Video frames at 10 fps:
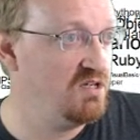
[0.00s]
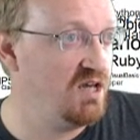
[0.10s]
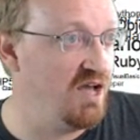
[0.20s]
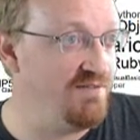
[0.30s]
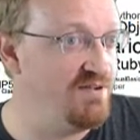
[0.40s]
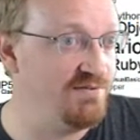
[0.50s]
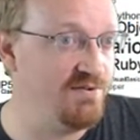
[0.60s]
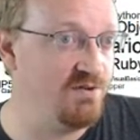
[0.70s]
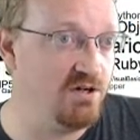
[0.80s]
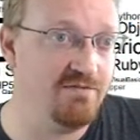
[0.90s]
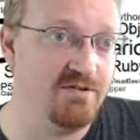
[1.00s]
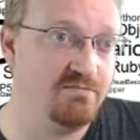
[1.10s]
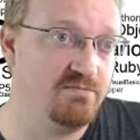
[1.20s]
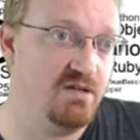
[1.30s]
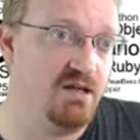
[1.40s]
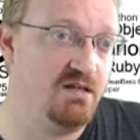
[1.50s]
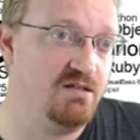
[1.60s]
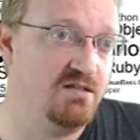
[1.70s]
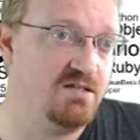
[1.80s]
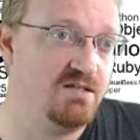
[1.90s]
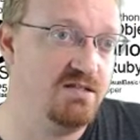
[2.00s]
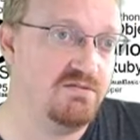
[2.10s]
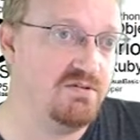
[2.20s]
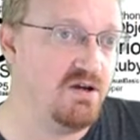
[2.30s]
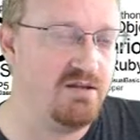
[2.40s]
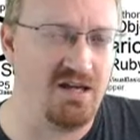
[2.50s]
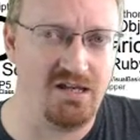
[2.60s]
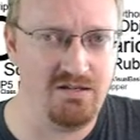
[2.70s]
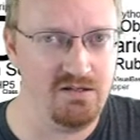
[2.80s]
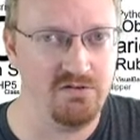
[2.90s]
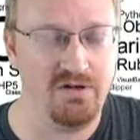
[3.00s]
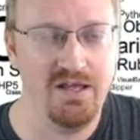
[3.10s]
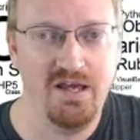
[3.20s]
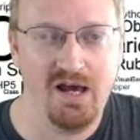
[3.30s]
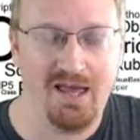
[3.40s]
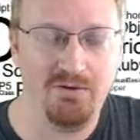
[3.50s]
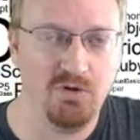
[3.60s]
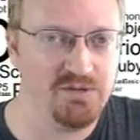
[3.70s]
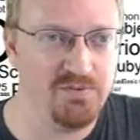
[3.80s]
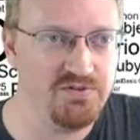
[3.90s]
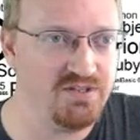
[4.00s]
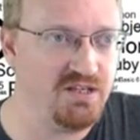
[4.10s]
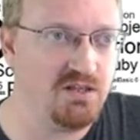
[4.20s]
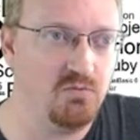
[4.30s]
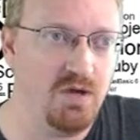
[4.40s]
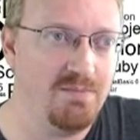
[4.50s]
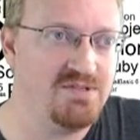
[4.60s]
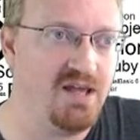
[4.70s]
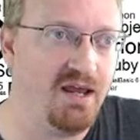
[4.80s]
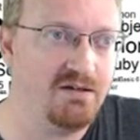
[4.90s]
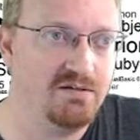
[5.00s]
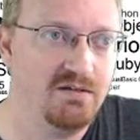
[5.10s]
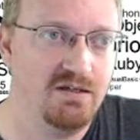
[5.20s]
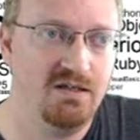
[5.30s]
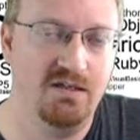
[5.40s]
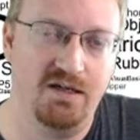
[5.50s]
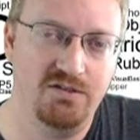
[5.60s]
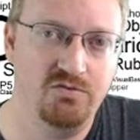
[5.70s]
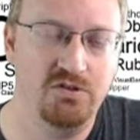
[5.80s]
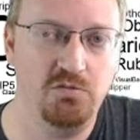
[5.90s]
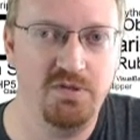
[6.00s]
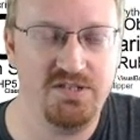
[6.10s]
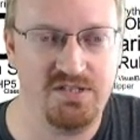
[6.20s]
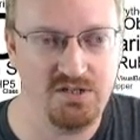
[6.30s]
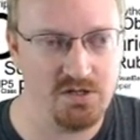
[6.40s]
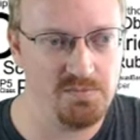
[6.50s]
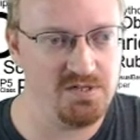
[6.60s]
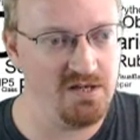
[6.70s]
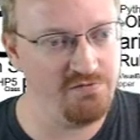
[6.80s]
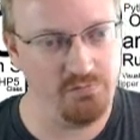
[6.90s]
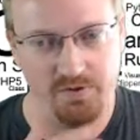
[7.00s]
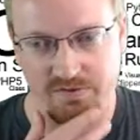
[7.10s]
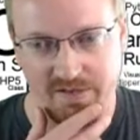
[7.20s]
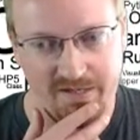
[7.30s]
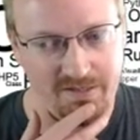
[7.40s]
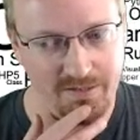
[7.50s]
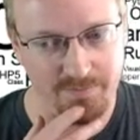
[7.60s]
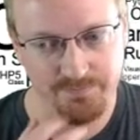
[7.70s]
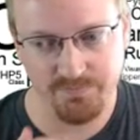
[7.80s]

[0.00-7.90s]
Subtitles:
I've never even heard of it. I honestly don't know. I work mostly in the web side. I do a little bit of C# stuff with like, WPF